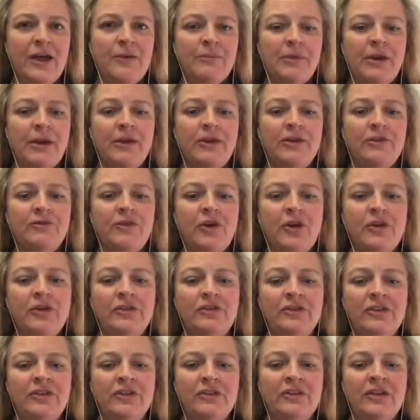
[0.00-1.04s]
But I'm going to
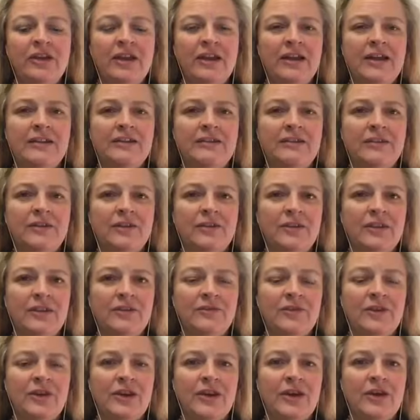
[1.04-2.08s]
focus it tonight on this
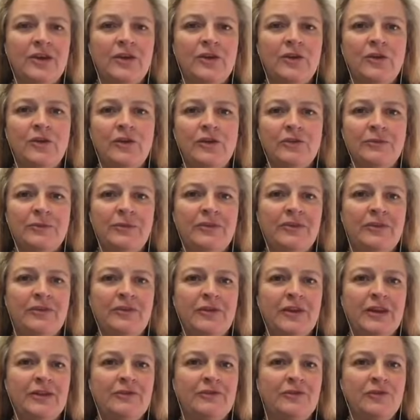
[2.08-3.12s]
video
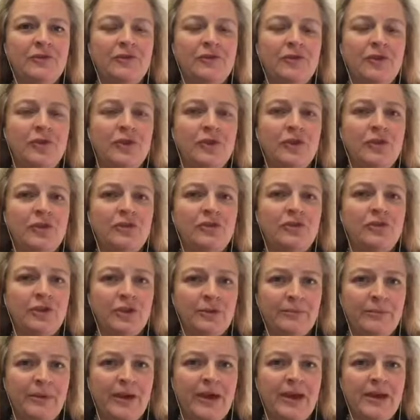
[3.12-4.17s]
specifically for
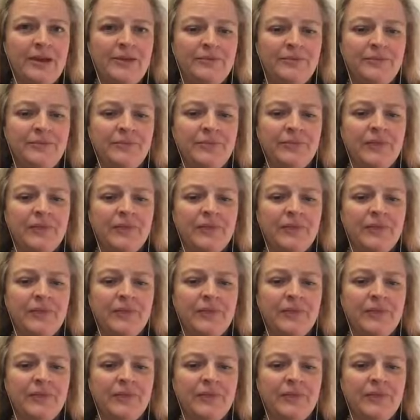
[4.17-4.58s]
joint pain.